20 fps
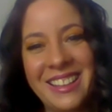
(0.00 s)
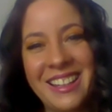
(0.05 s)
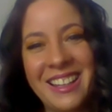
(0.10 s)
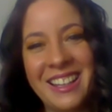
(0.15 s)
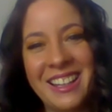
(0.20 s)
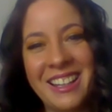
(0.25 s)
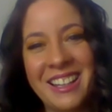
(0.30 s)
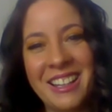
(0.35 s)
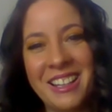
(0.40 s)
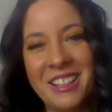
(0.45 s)

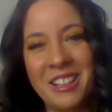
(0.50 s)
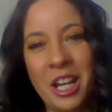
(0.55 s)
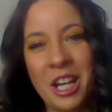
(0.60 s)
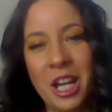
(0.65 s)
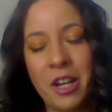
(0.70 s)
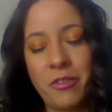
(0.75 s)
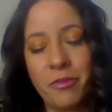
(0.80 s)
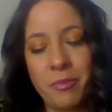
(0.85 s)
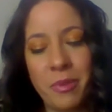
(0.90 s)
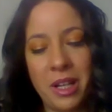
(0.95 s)
Yeah.
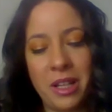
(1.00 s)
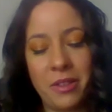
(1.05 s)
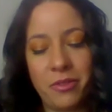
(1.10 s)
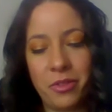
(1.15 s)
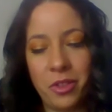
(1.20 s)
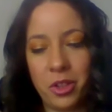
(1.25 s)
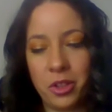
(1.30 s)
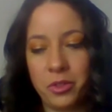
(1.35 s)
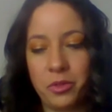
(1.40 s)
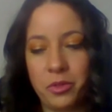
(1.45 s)
I have my
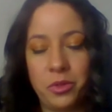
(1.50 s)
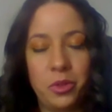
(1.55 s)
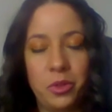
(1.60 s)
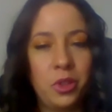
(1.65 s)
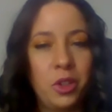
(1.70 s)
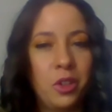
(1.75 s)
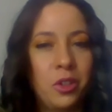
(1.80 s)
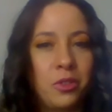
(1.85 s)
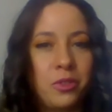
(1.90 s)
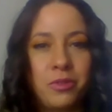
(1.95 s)
phone
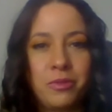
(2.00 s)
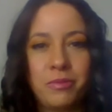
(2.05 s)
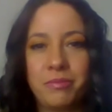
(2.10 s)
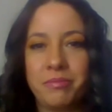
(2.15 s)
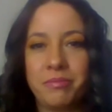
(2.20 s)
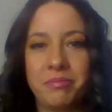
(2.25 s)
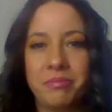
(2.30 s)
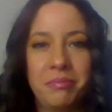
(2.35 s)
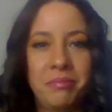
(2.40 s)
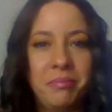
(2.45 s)
full of
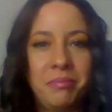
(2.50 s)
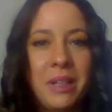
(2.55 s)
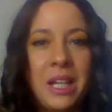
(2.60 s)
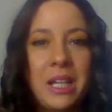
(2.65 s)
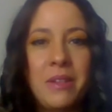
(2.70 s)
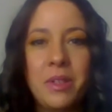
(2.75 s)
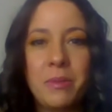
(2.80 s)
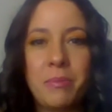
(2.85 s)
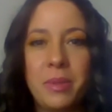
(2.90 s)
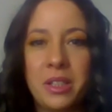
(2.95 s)

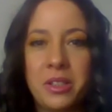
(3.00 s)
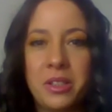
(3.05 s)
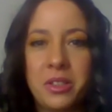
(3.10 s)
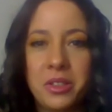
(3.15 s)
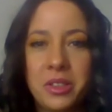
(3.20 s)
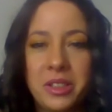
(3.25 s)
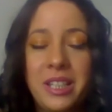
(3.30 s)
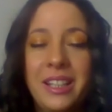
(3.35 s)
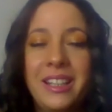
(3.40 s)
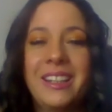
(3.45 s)
baby
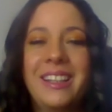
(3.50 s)
pictures.